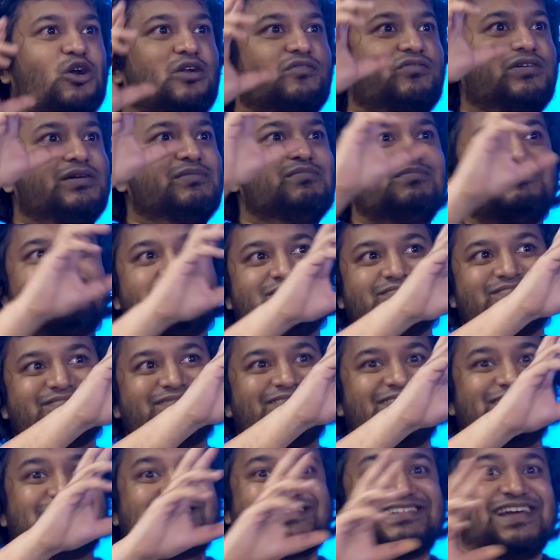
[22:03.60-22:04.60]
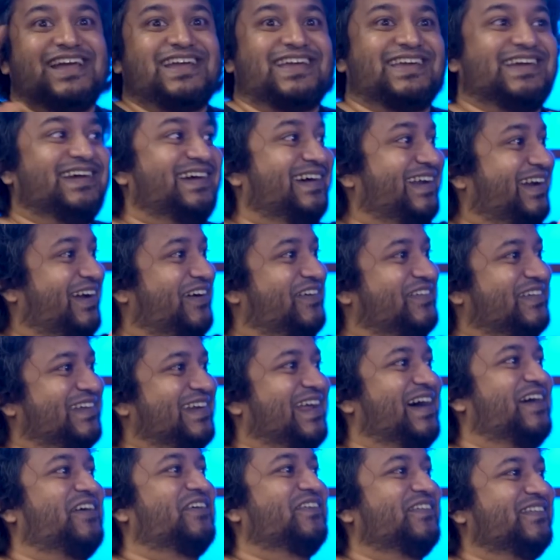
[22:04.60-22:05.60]
of him checking her out
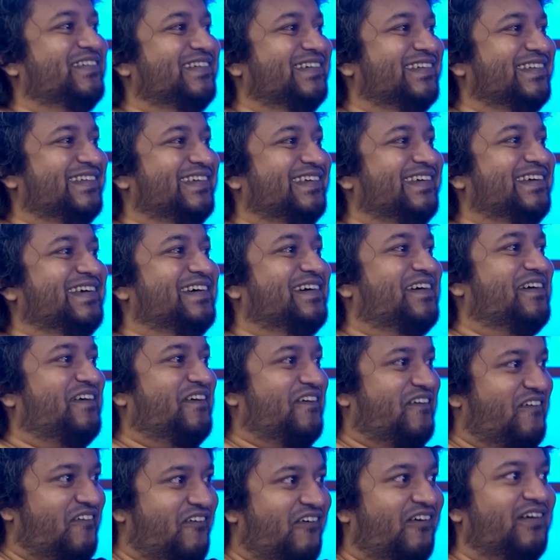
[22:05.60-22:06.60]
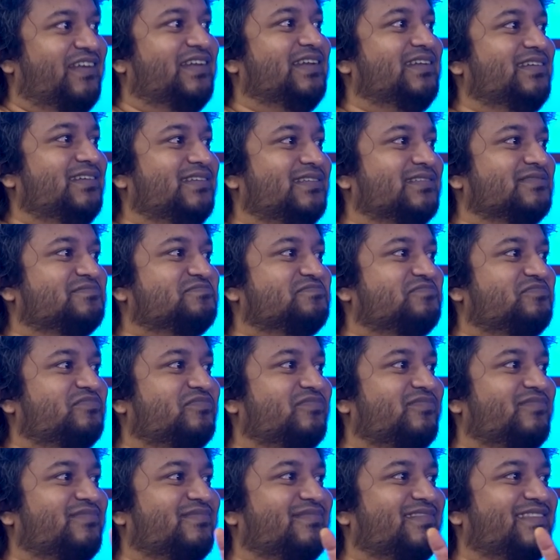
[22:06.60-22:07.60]
now on
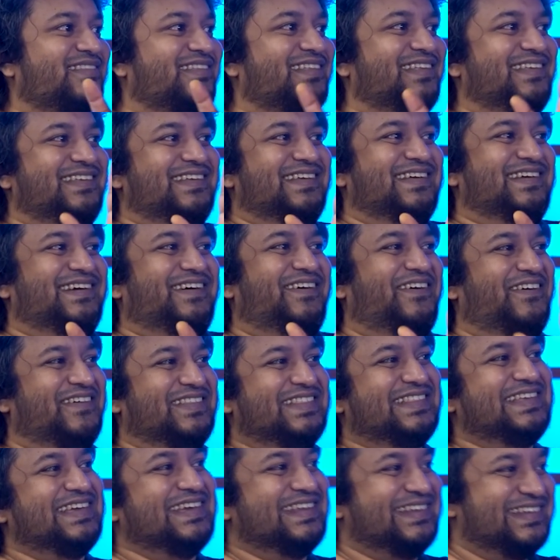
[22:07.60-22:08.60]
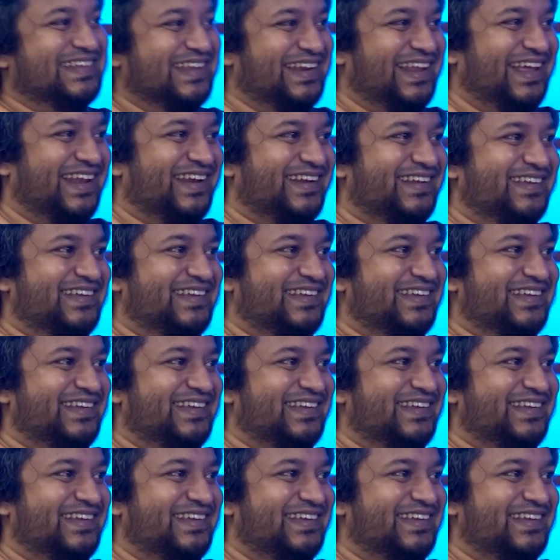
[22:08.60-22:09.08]
the internet.